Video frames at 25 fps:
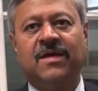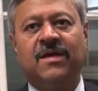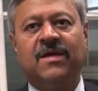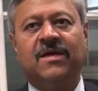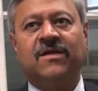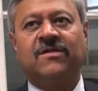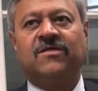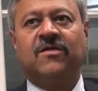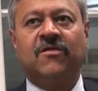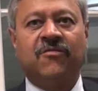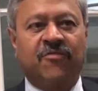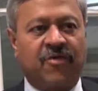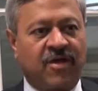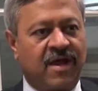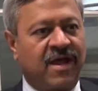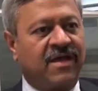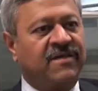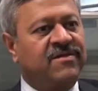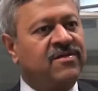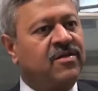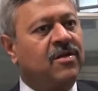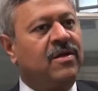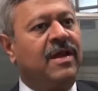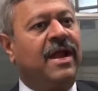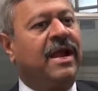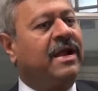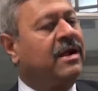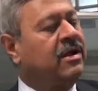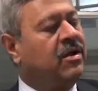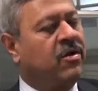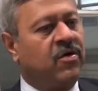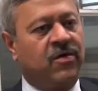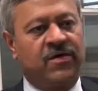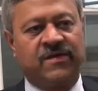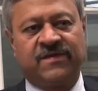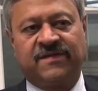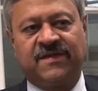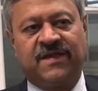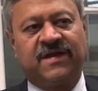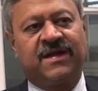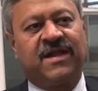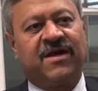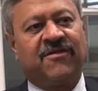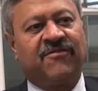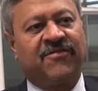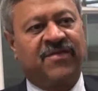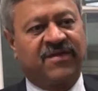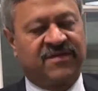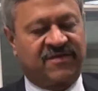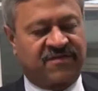So for us to let go is the
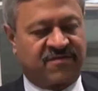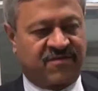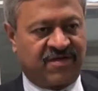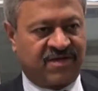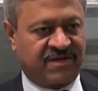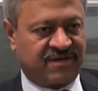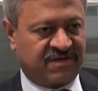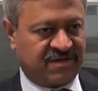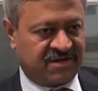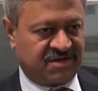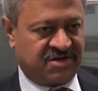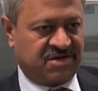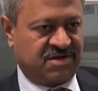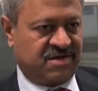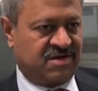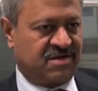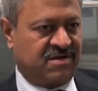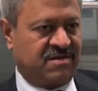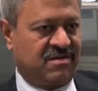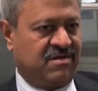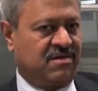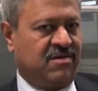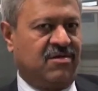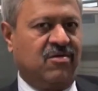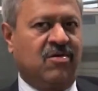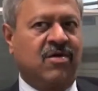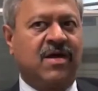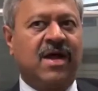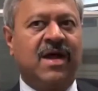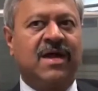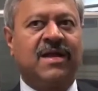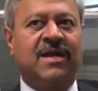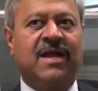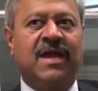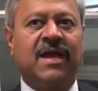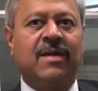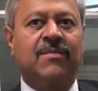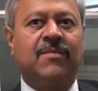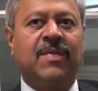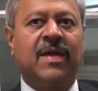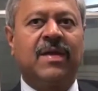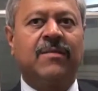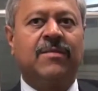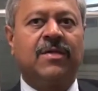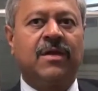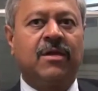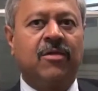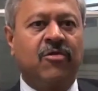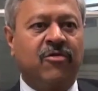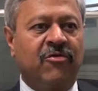toughest transition. You can't take
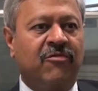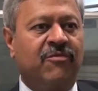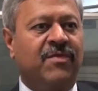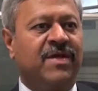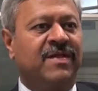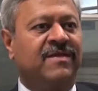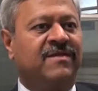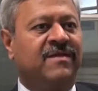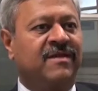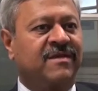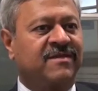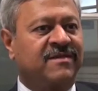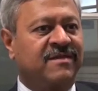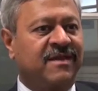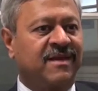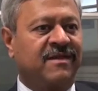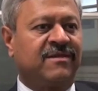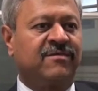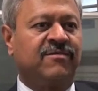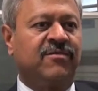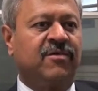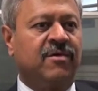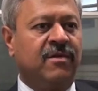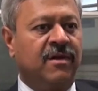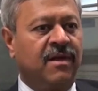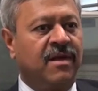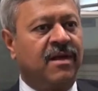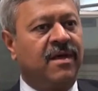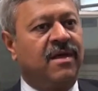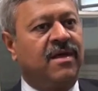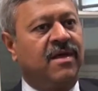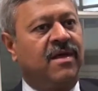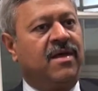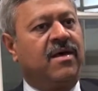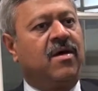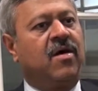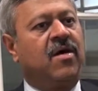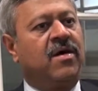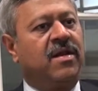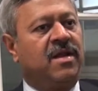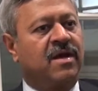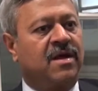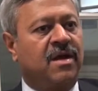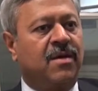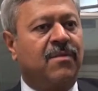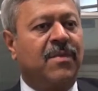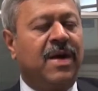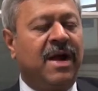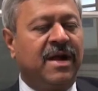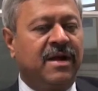people who have been successful on a
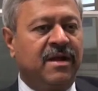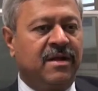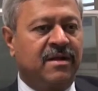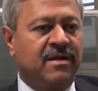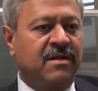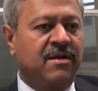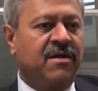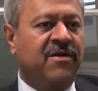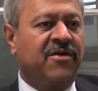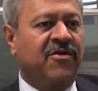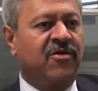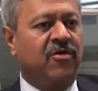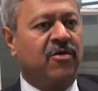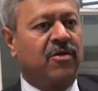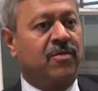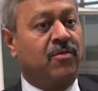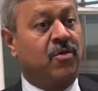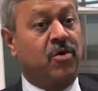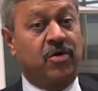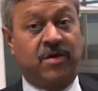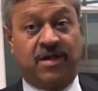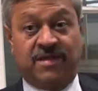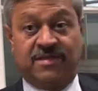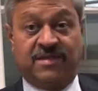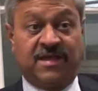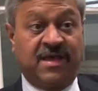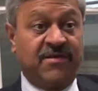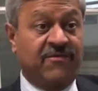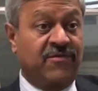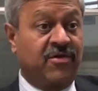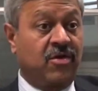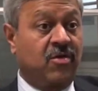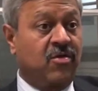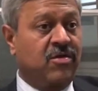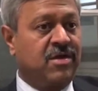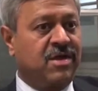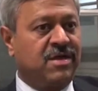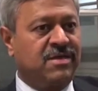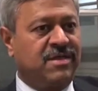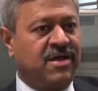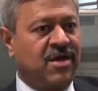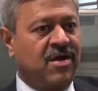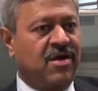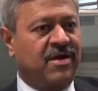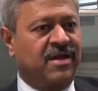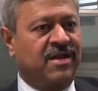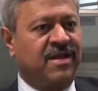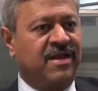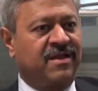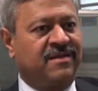command and control mode and they've grown in the
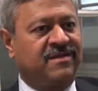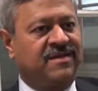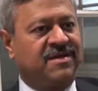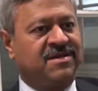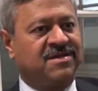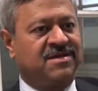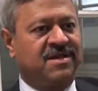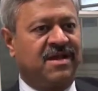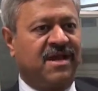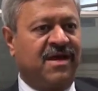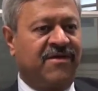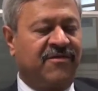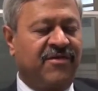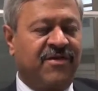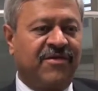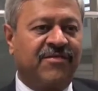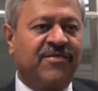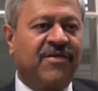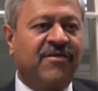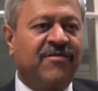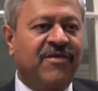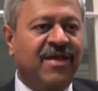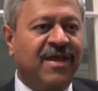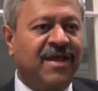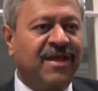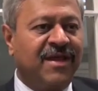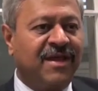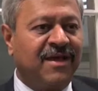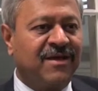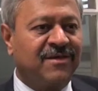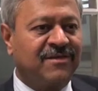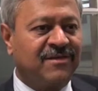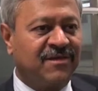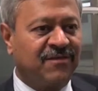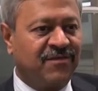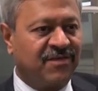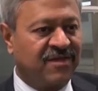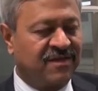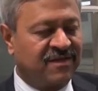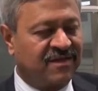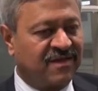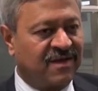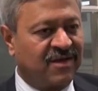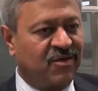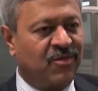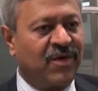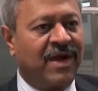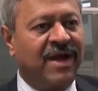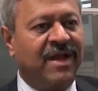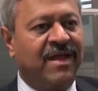organization after 15 years of this
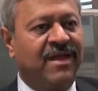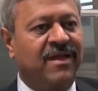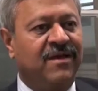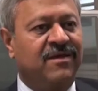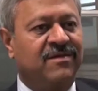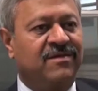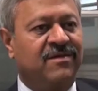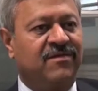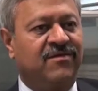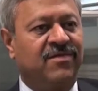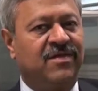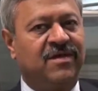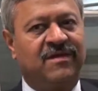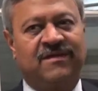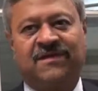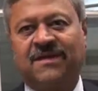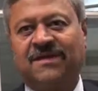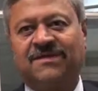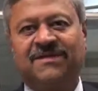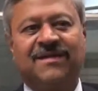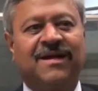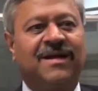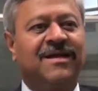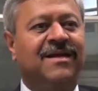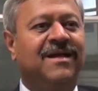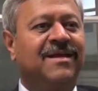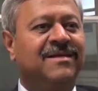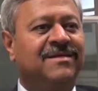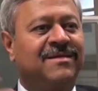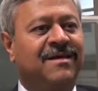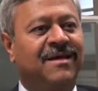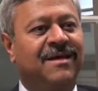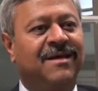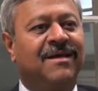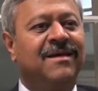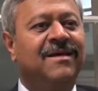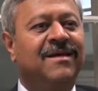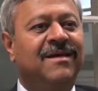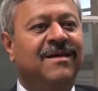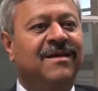and 20 years of this and suddenly say,